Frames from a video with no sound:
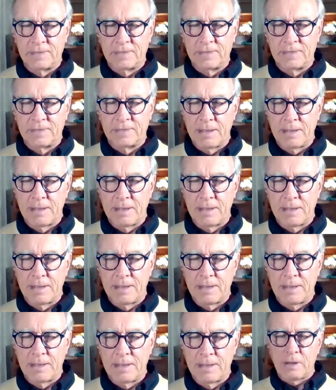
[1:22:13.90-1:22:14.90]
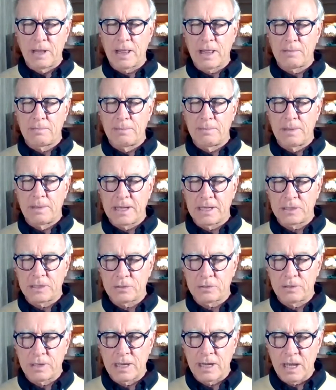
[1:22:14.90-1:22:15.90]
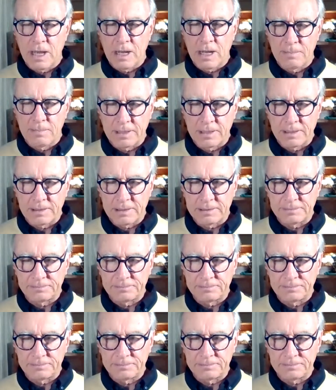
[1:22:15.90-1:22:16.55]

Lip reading: and be able to lead all other beings to enlightenment.